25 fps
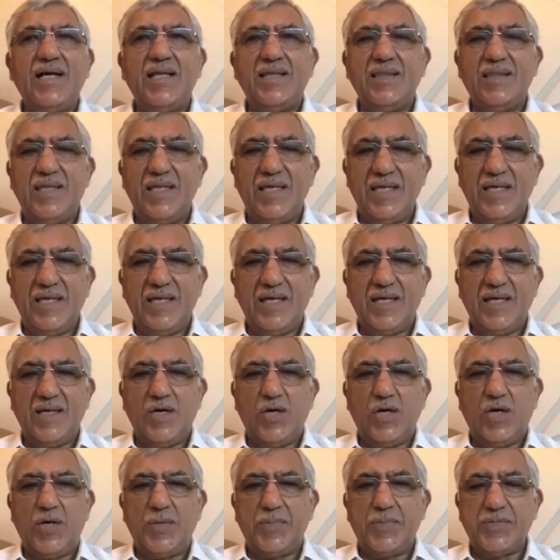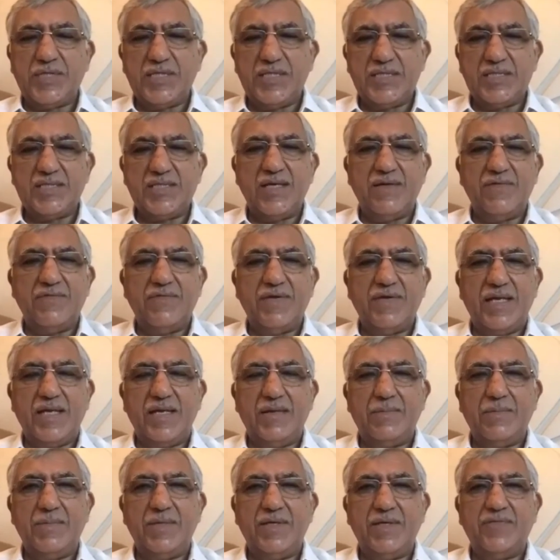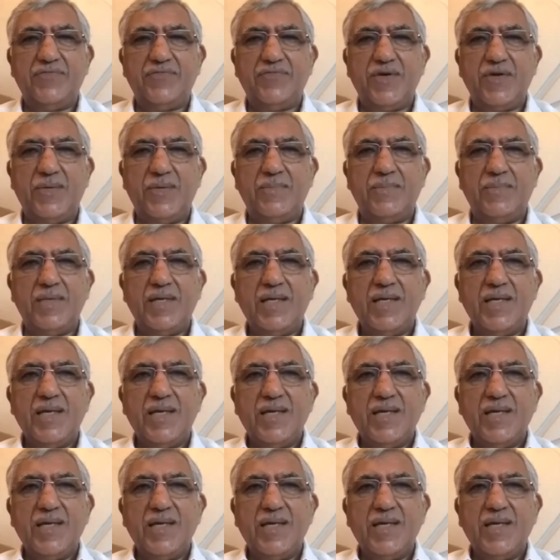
the options available from